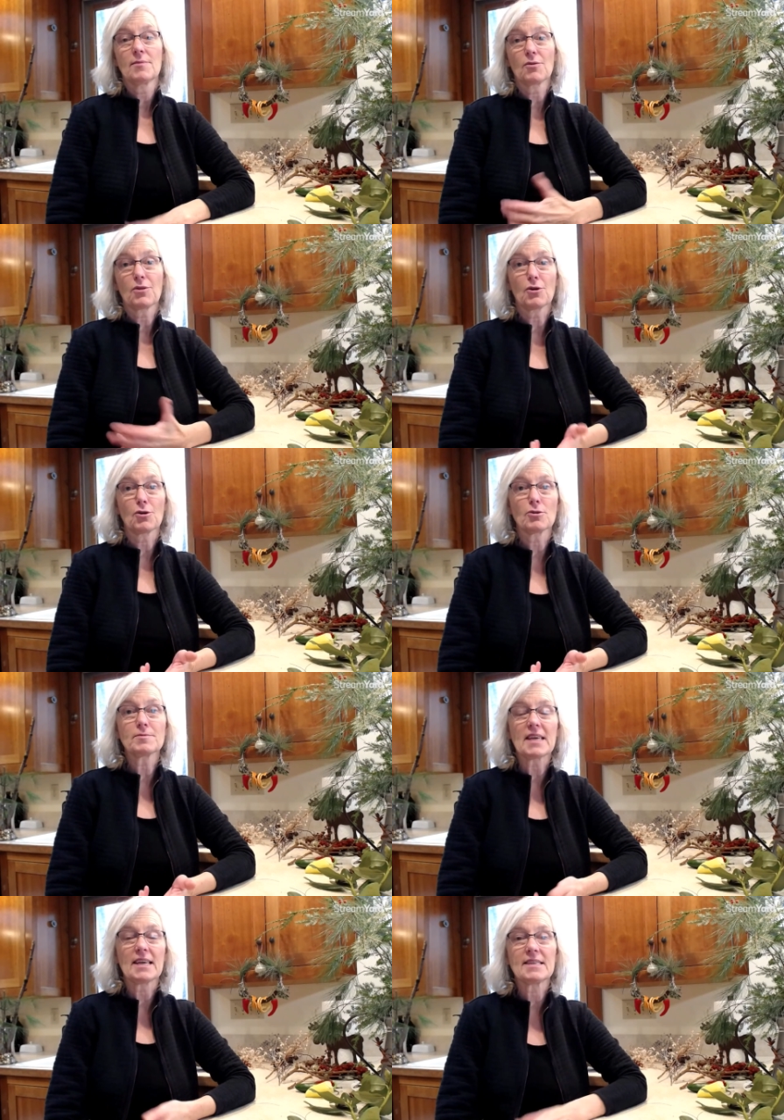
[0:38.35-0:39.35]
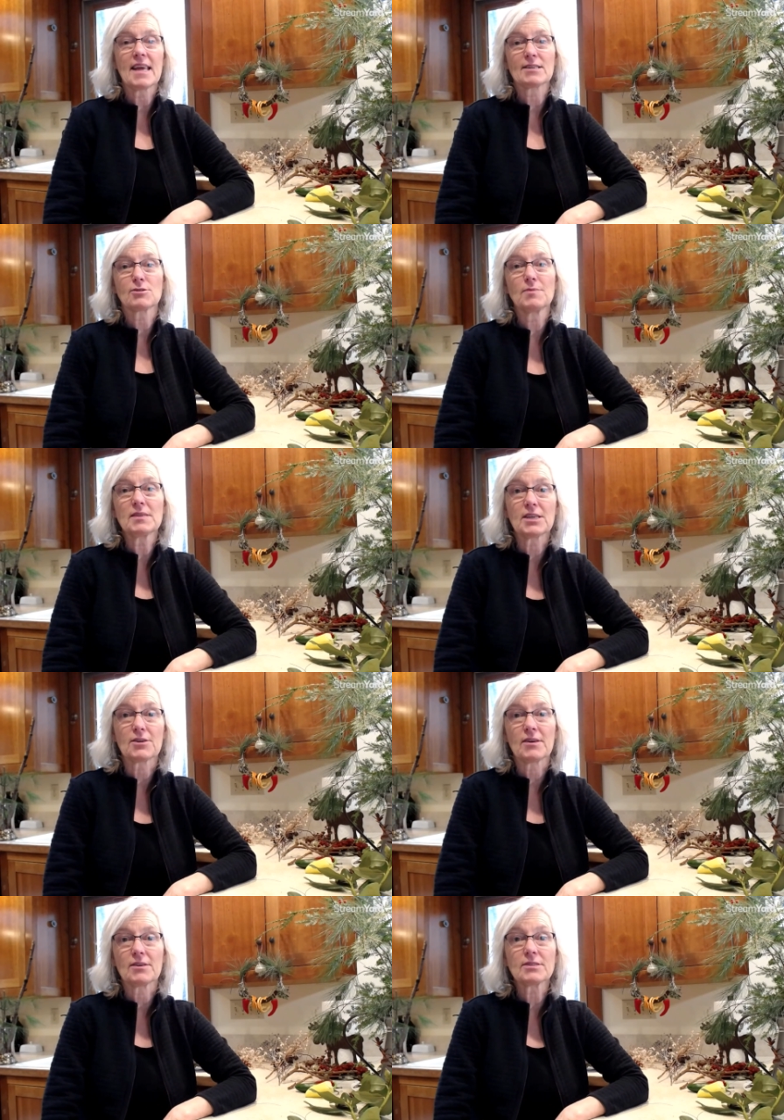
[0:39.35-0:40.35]
both herbs and natural
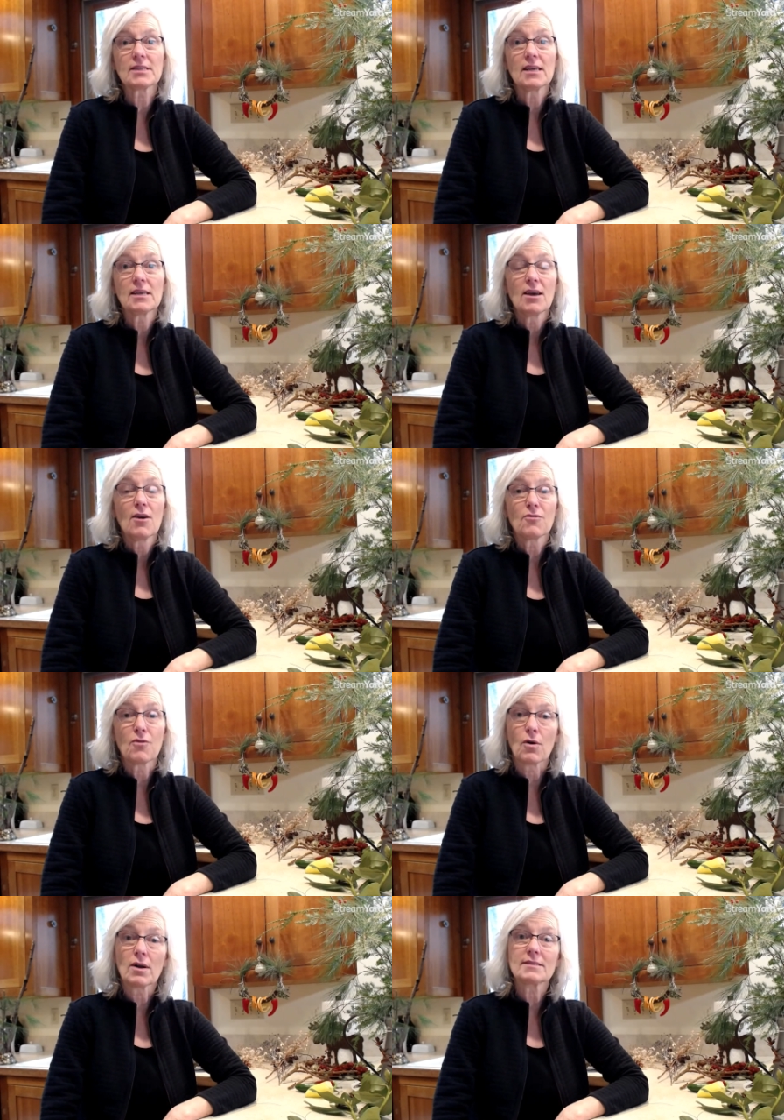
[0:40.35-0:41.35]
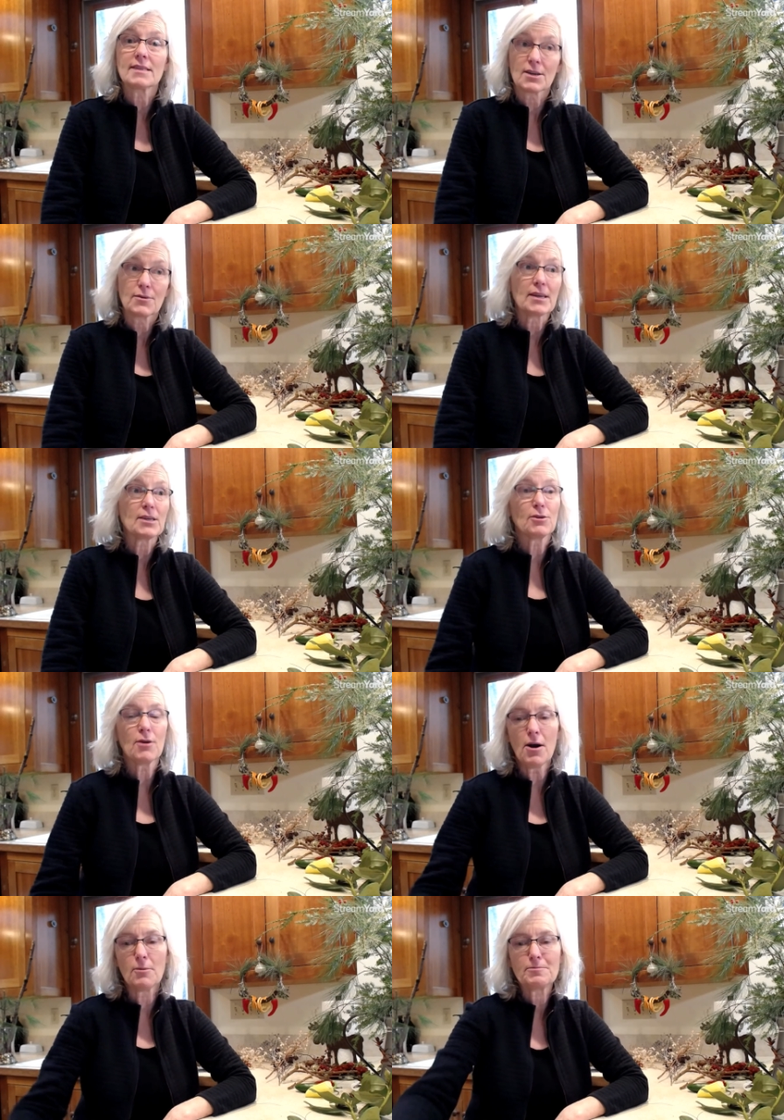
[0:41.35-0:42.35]
materials for decorating your
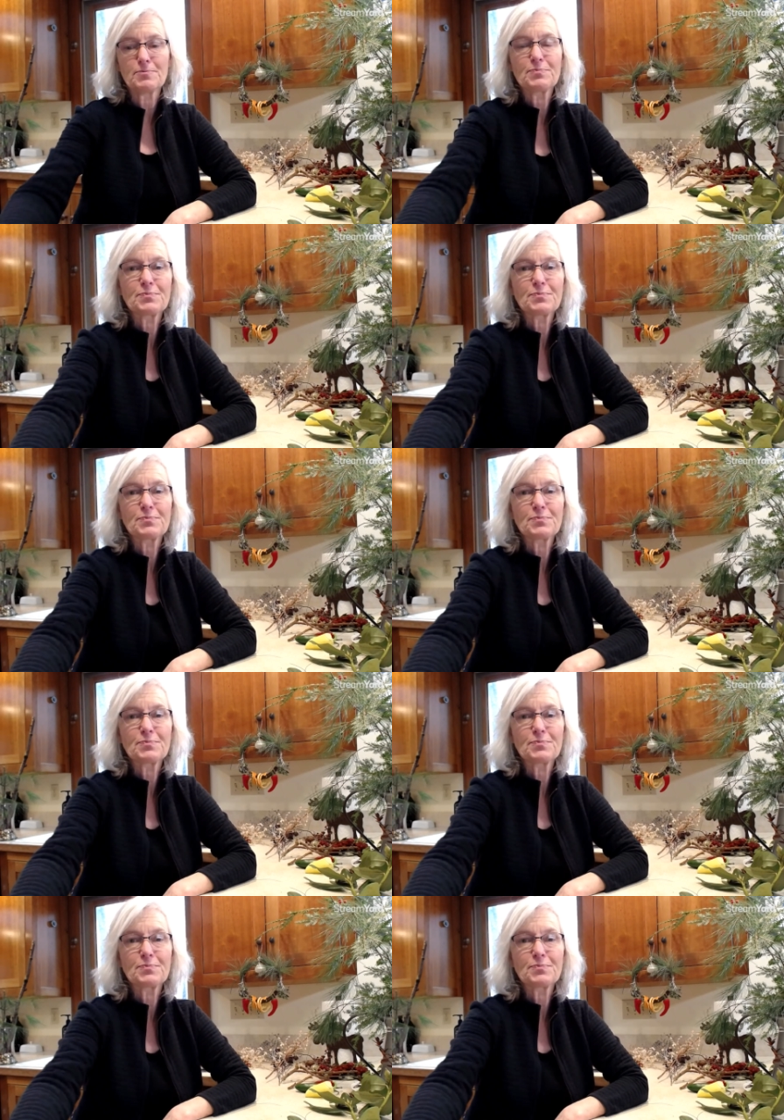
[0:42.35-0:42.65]
home.